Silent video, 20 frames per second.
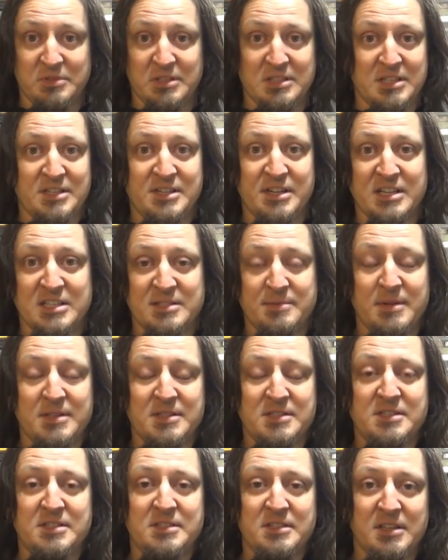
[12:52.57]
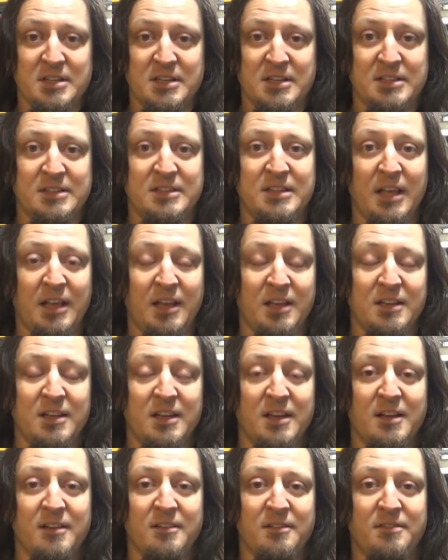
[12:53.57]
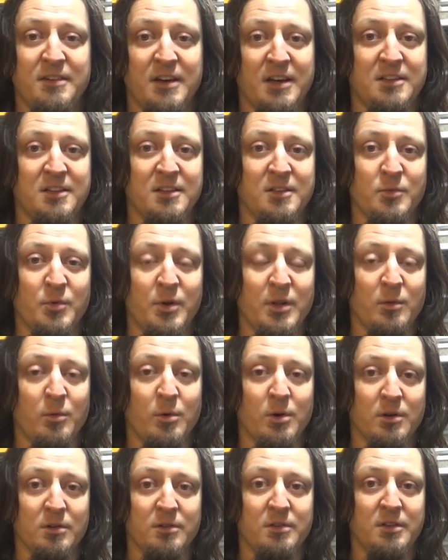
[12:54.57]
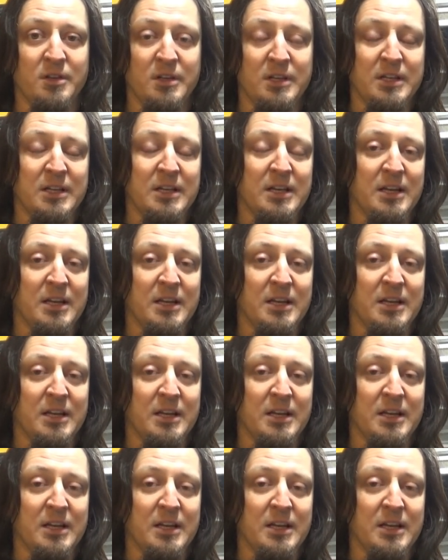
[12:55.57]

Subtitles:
these adjustments taking effect in the real world